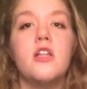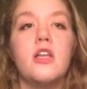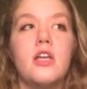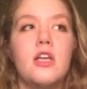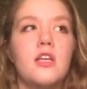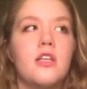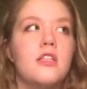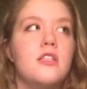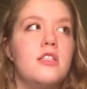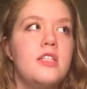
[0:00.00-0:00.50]

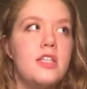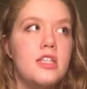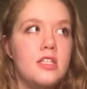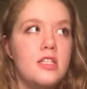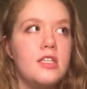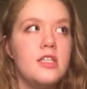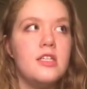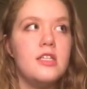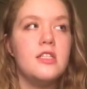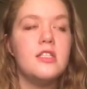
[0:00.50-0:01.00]
like
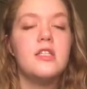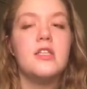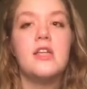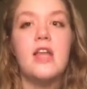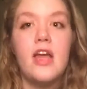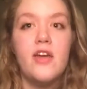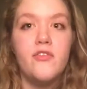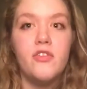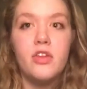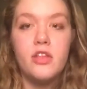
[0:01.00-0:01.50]
dishes and
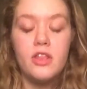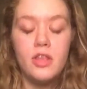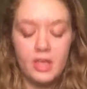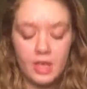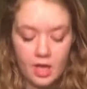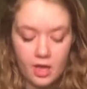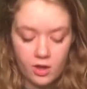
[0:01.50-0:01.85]
everything